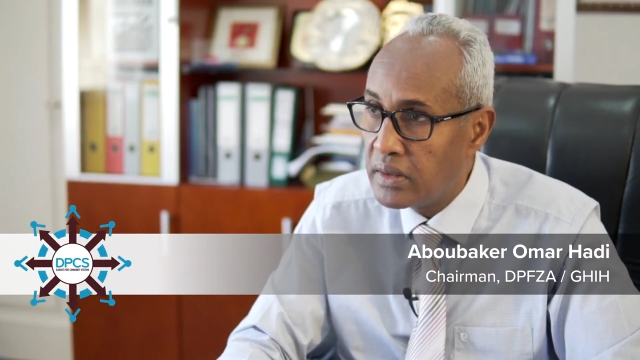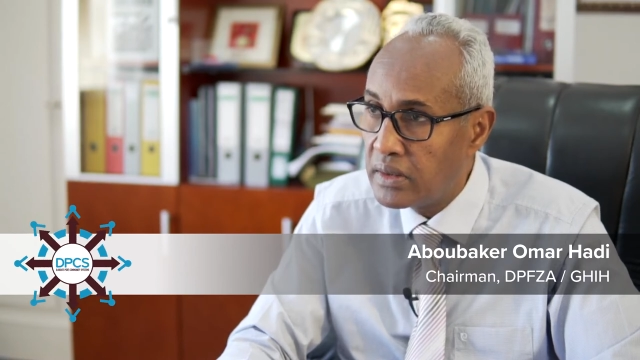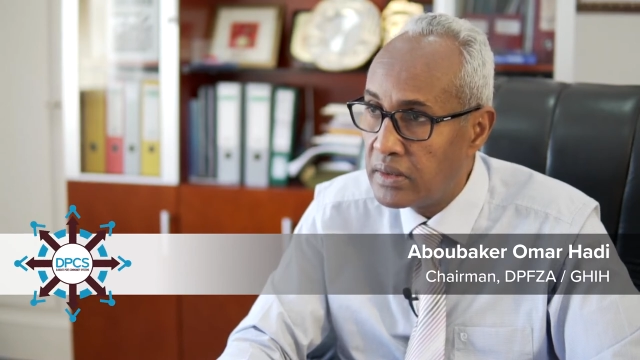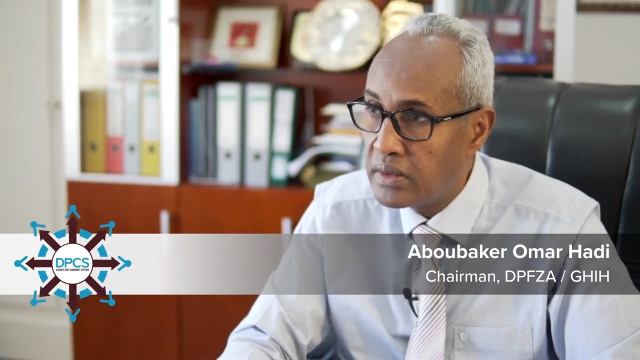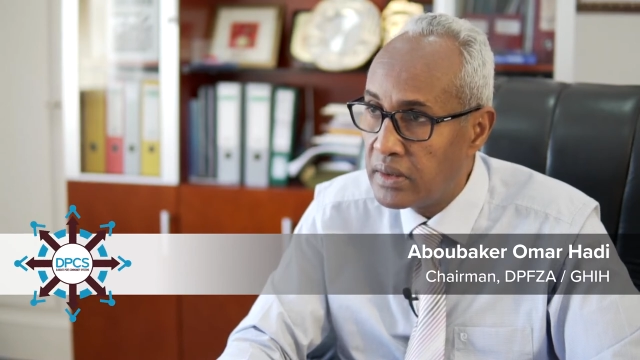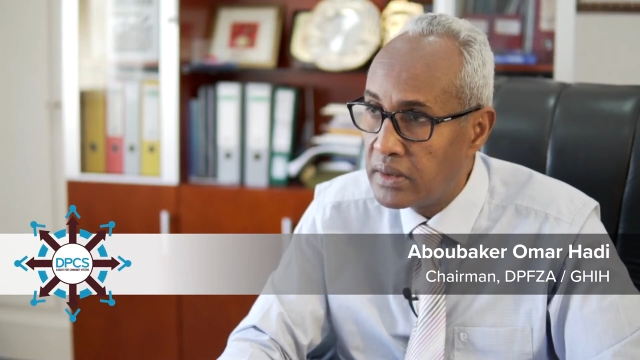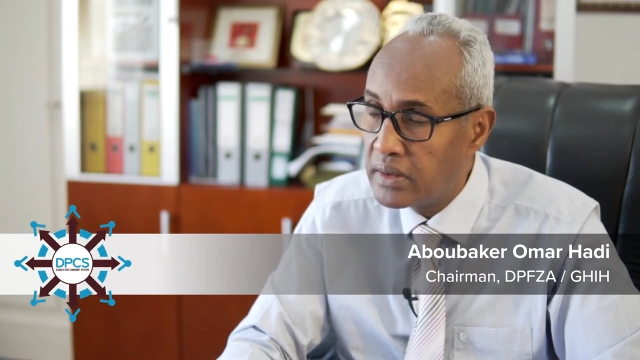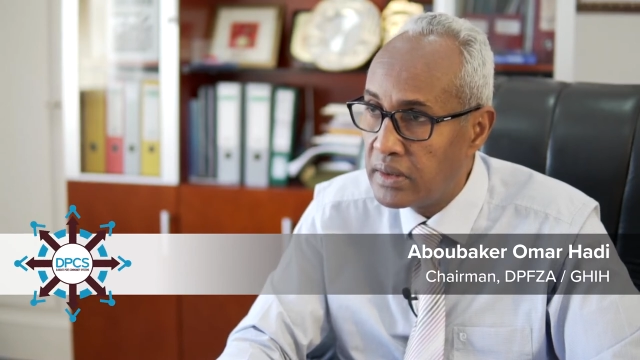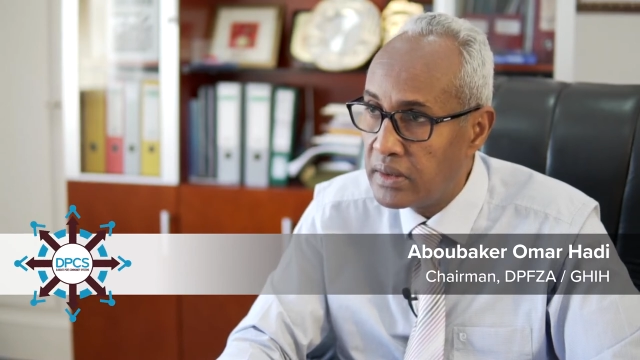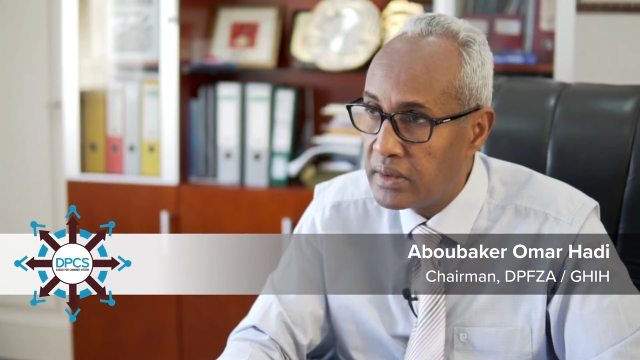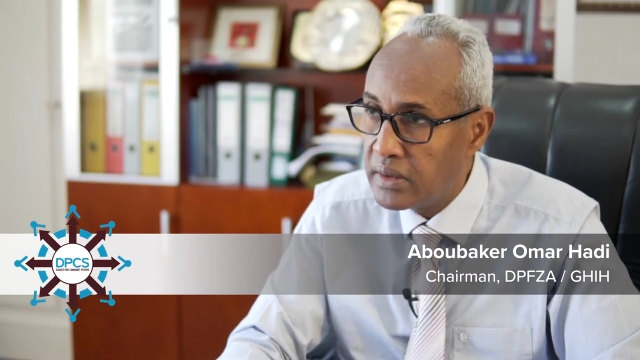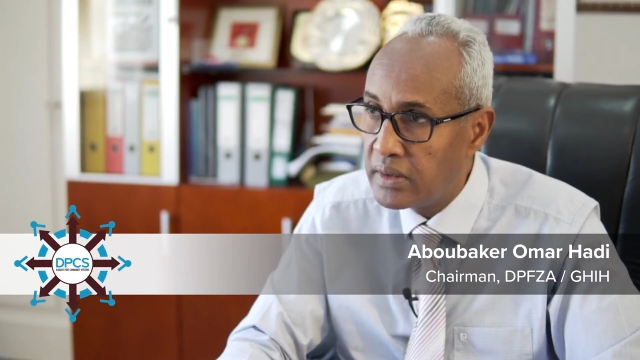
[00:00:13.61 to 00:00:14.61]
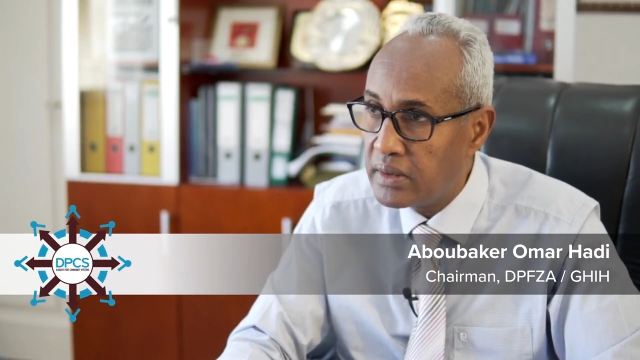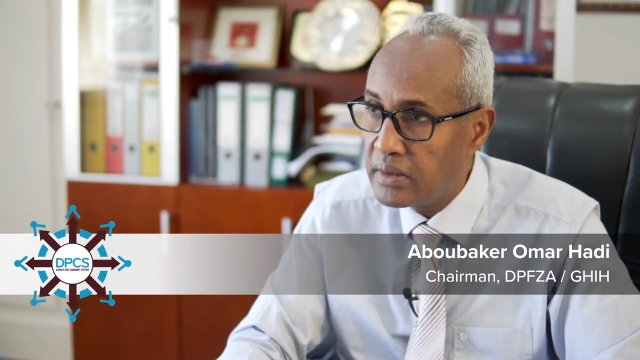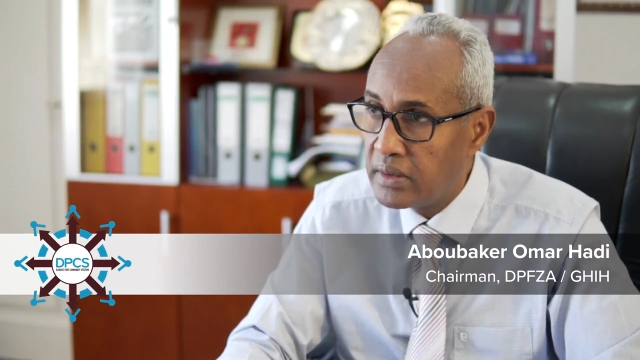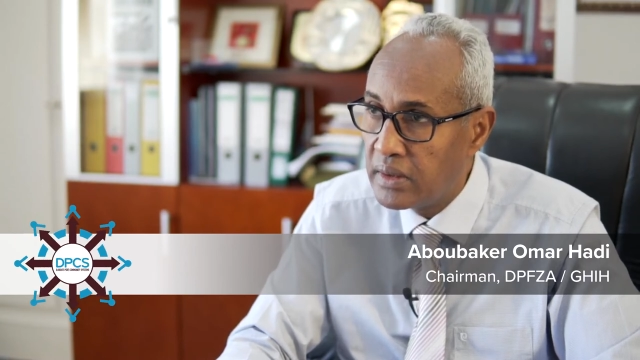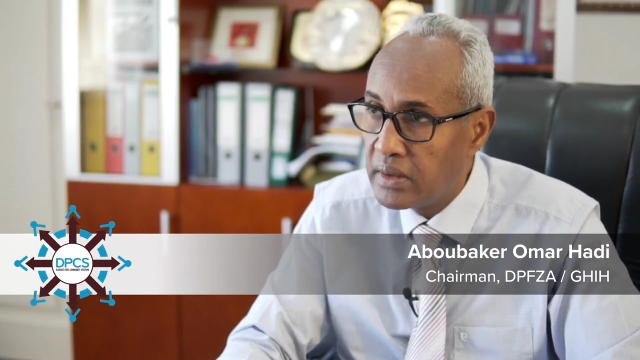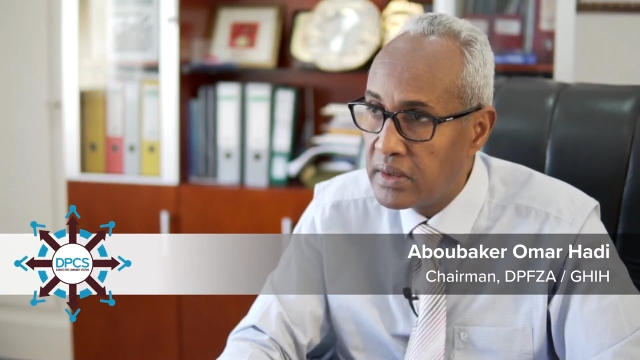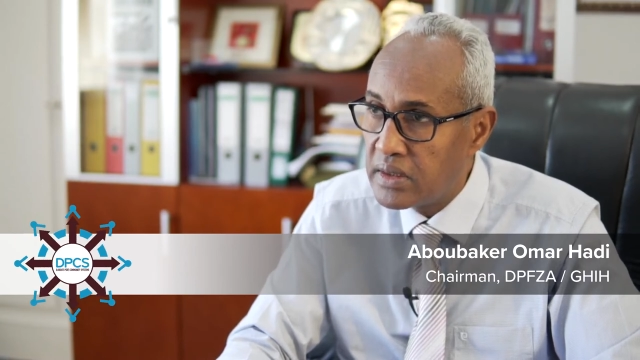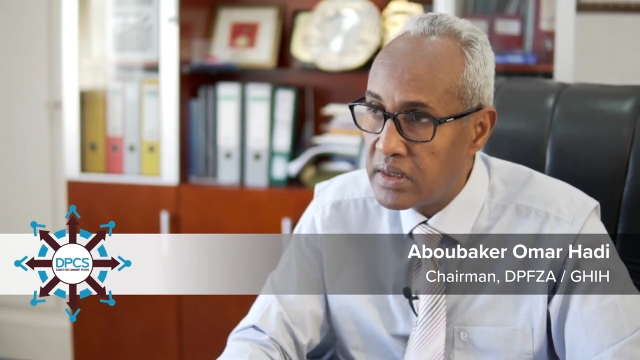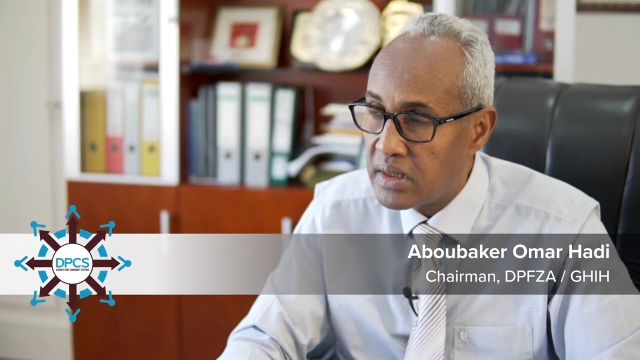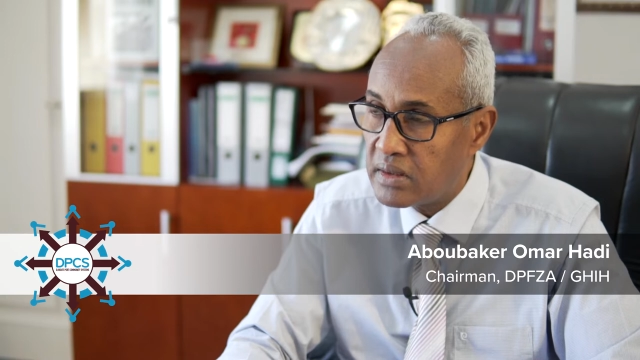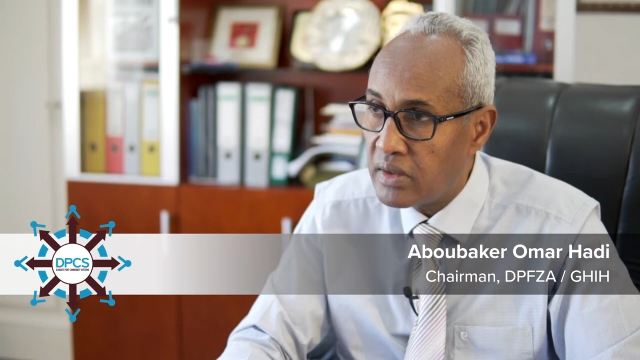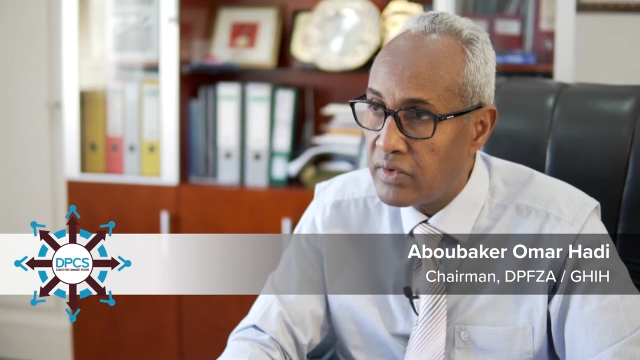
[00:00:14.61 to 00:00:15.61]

in the sector